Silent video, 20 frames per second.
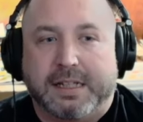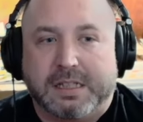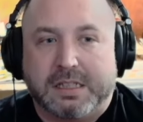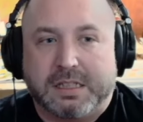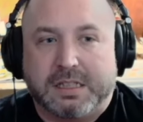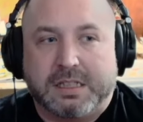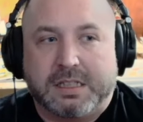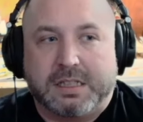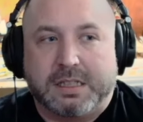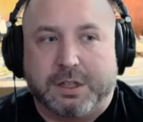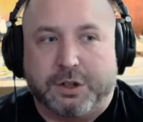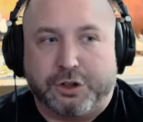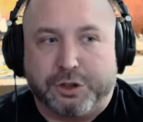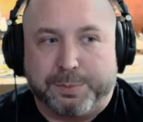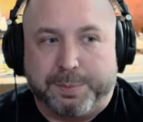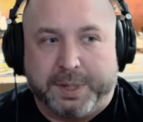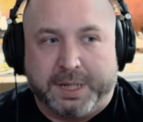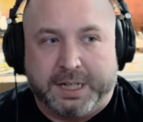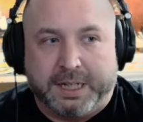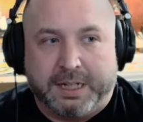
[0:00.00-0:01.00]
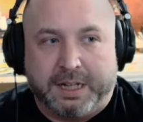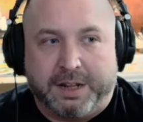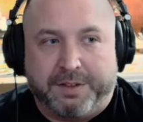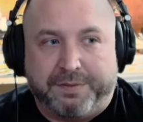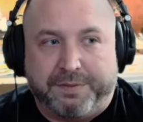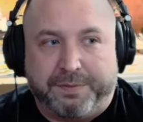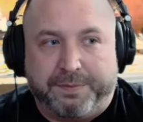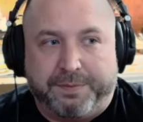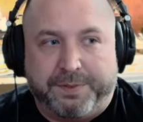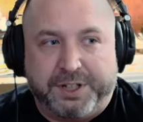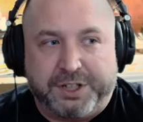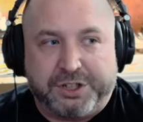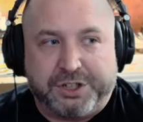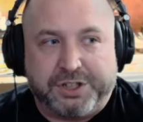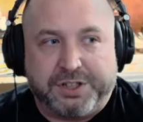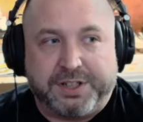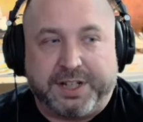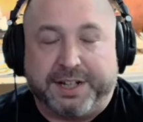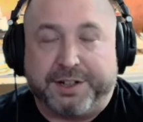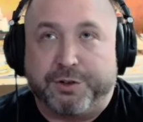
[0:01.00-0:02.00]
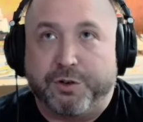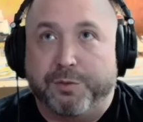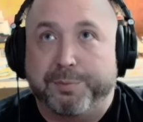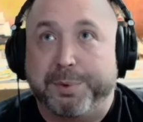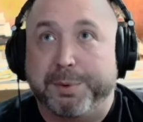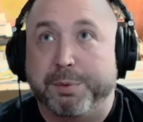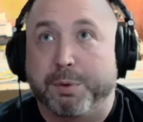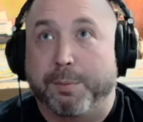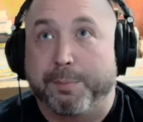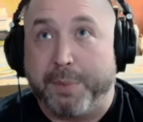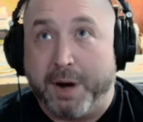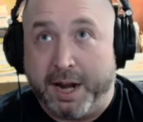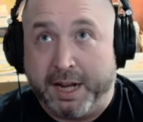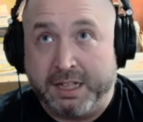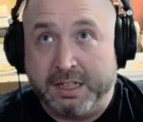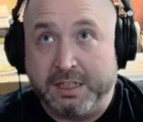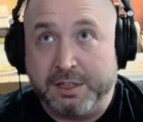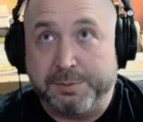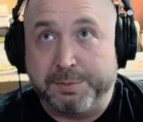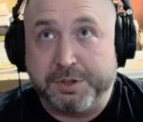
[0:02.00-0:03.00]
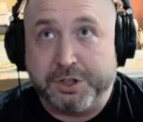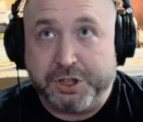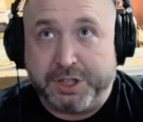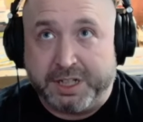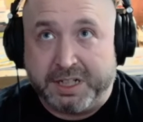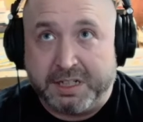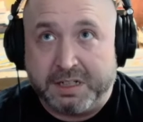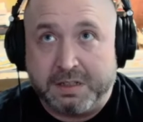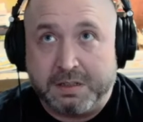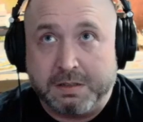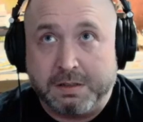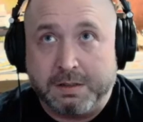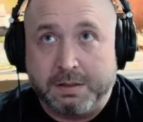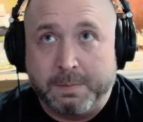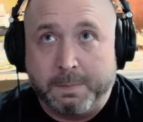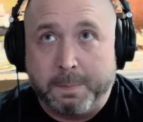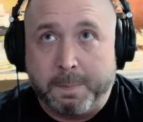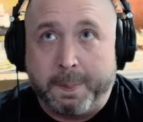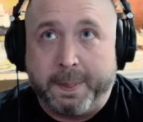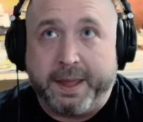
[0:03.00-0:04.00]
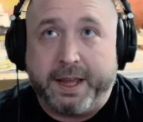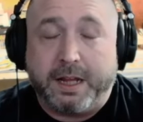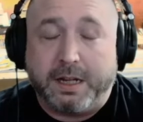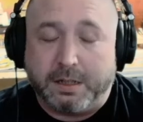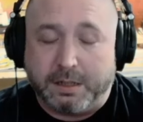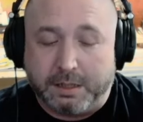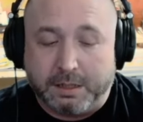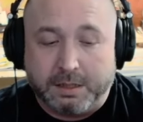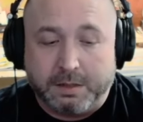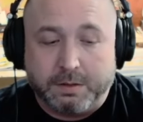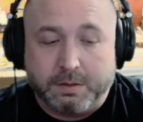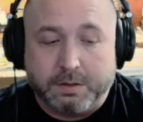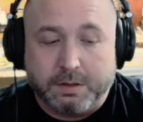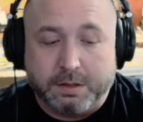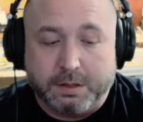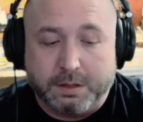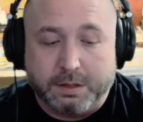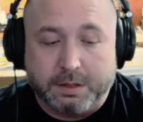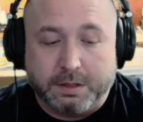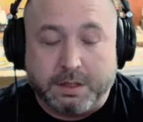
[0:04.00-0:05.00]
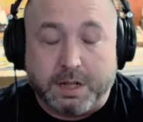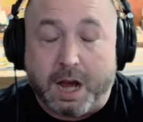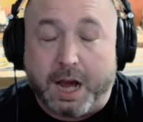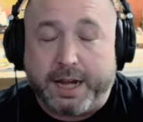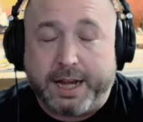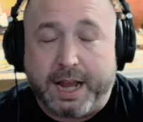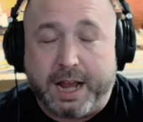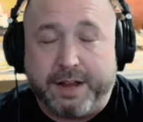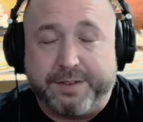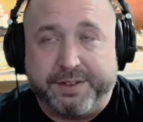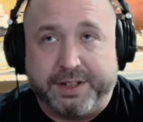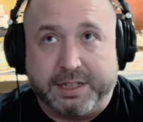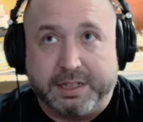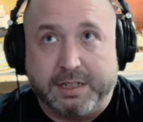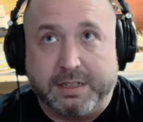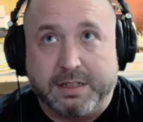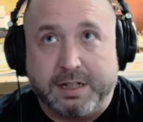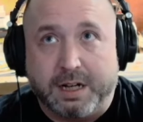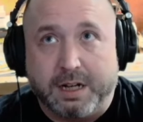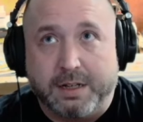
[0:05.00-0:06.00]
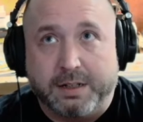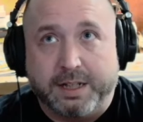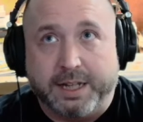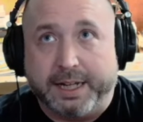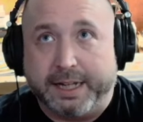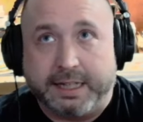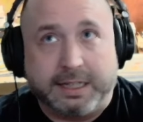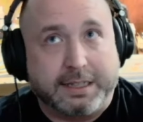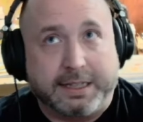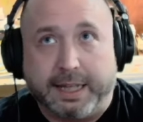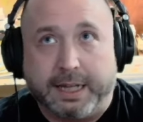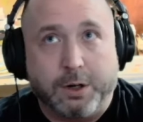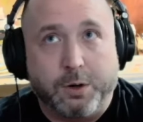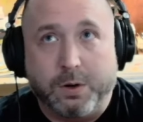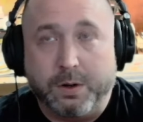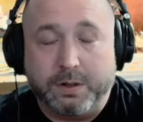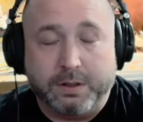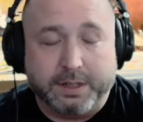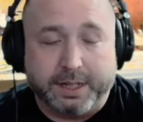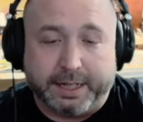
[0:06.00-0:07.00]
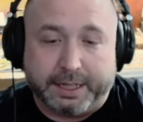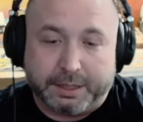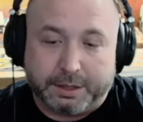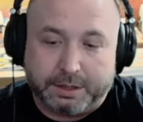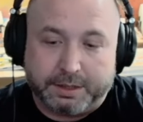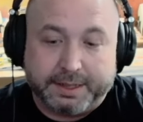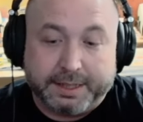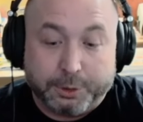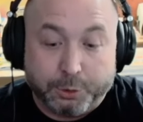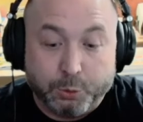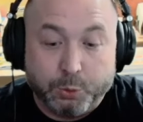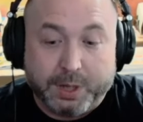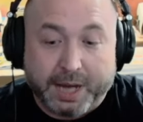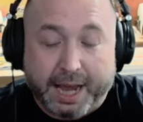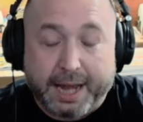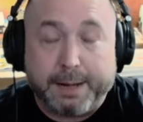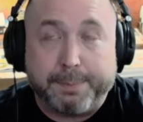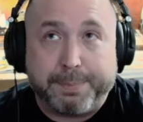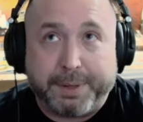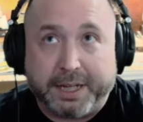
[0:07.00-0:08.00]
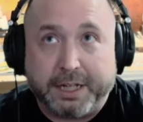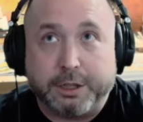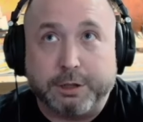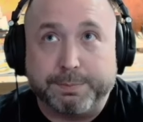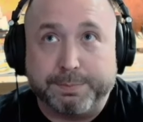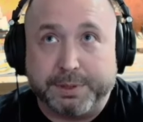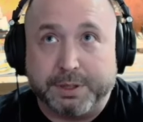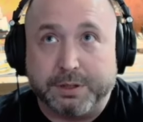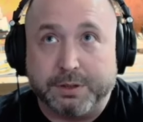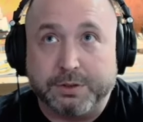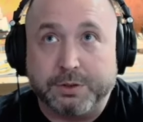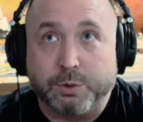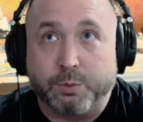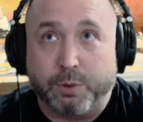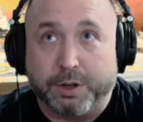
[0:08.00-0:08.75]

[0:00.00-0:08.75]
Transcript: there's been a vicious cycle of people buying these machines and then not having the time. They don't, you gotta pay your bills or run your